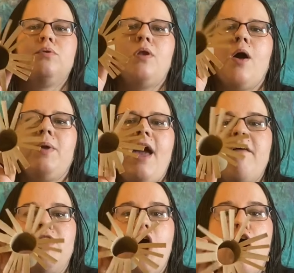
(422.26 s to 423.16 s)
Now we
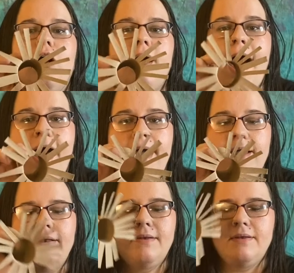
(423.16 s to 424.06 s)
have it all cut.
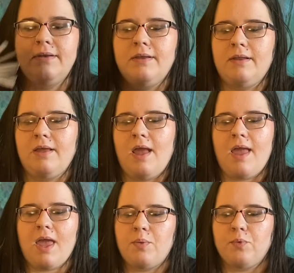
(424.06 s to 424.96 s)

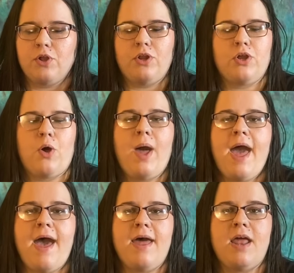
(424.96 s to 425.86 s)
And we're gonna go
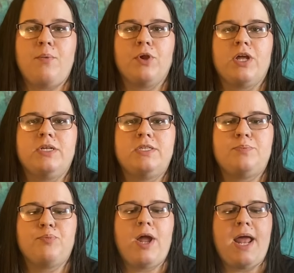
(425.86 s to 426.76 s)
ahead and we're gonna
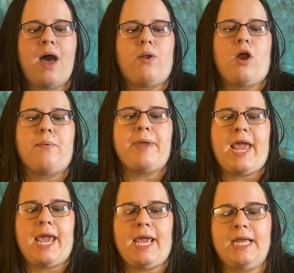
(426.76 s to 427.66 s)
spread out our
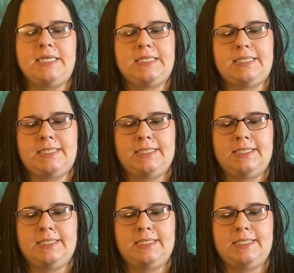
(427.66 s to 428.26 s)
paint.